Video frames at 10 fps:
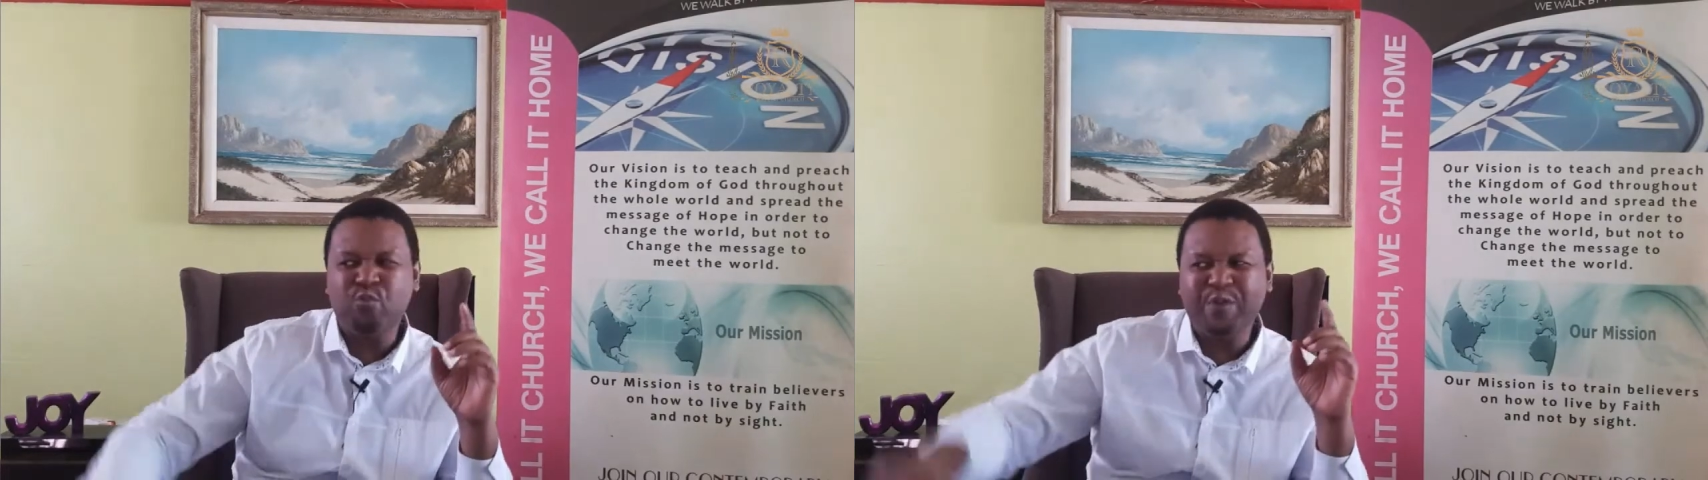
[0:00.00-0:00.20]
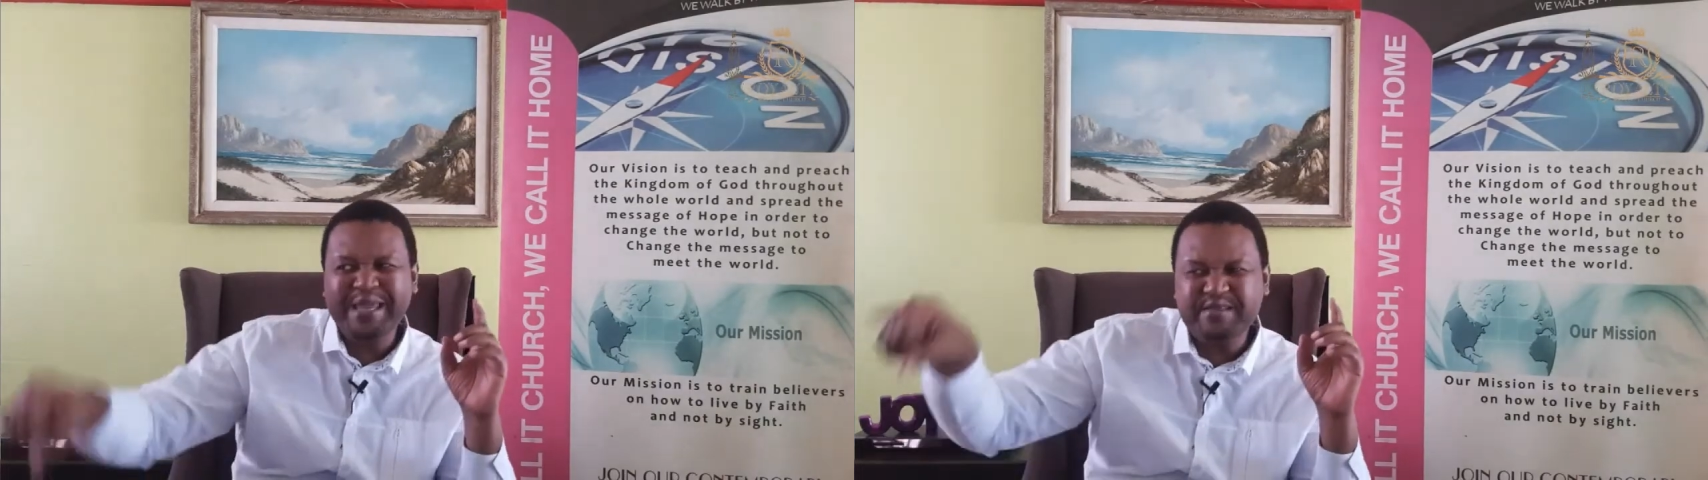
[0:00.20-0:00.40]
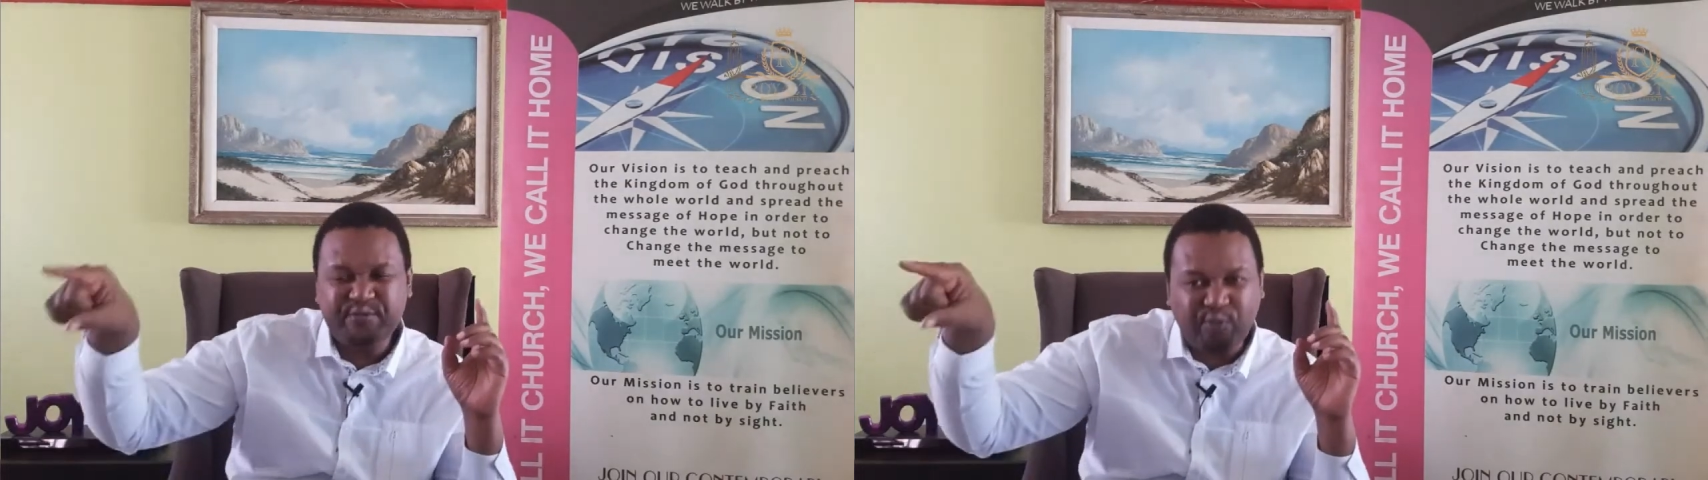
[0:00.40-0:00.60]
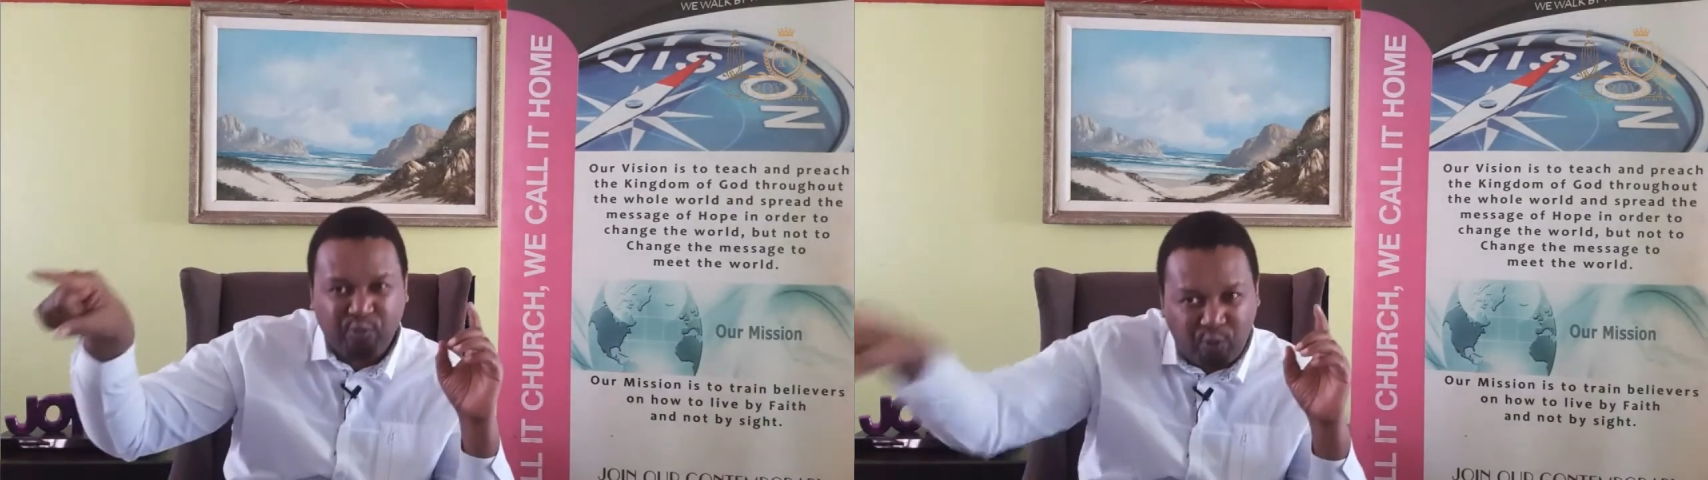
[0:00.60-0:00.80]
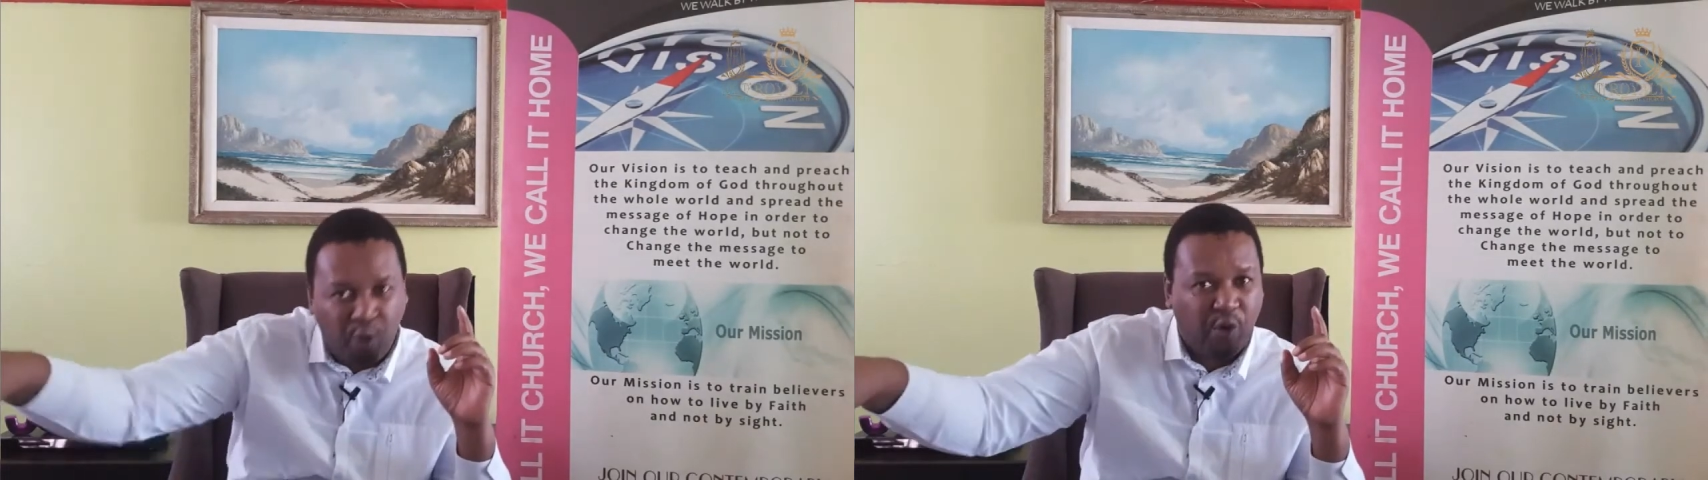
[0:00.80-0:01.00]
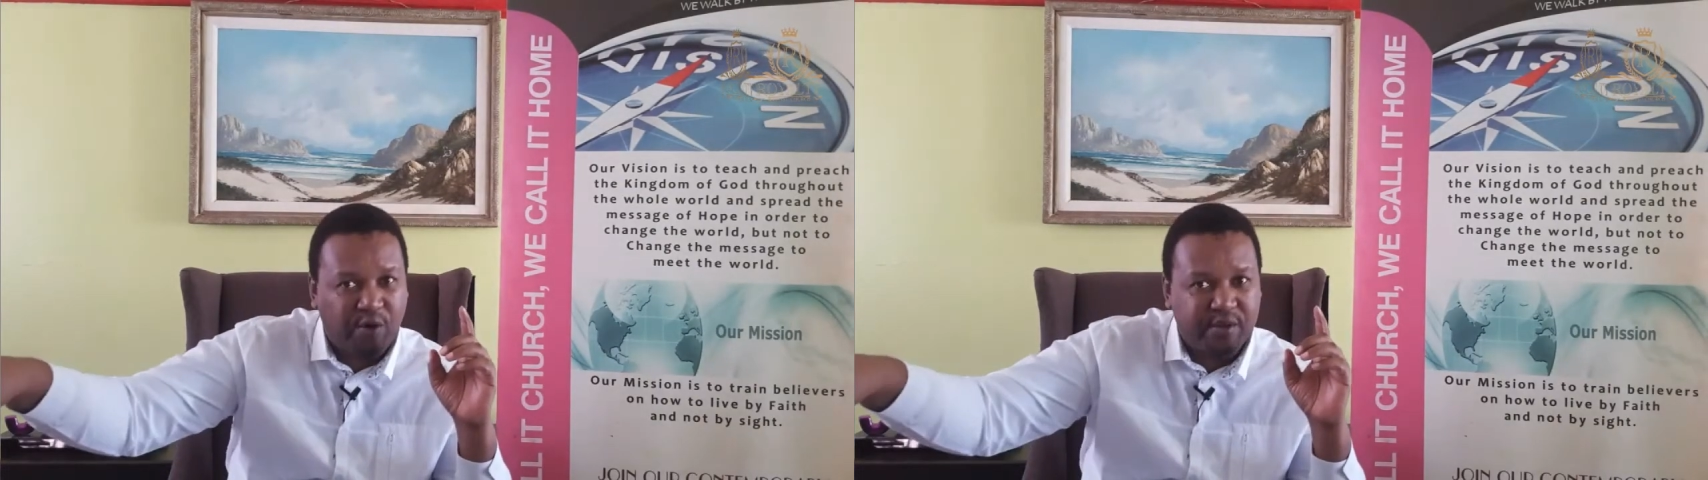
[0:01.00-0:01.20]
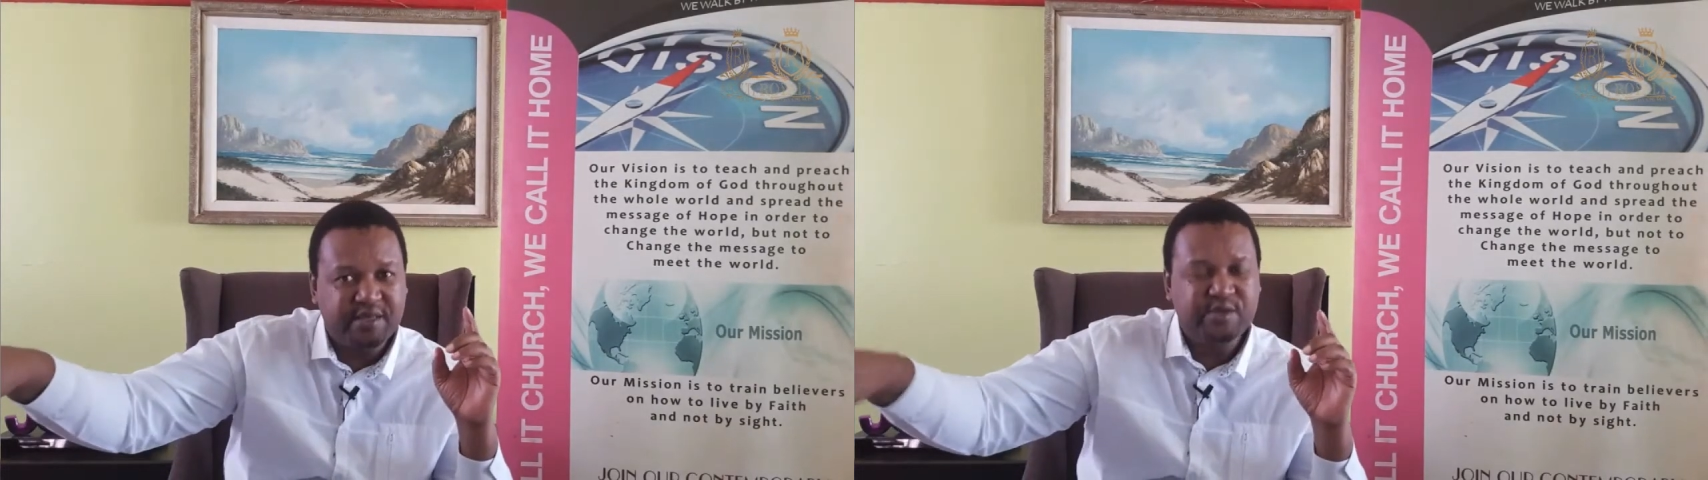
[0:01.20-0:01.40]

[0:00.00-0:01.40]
wait for God,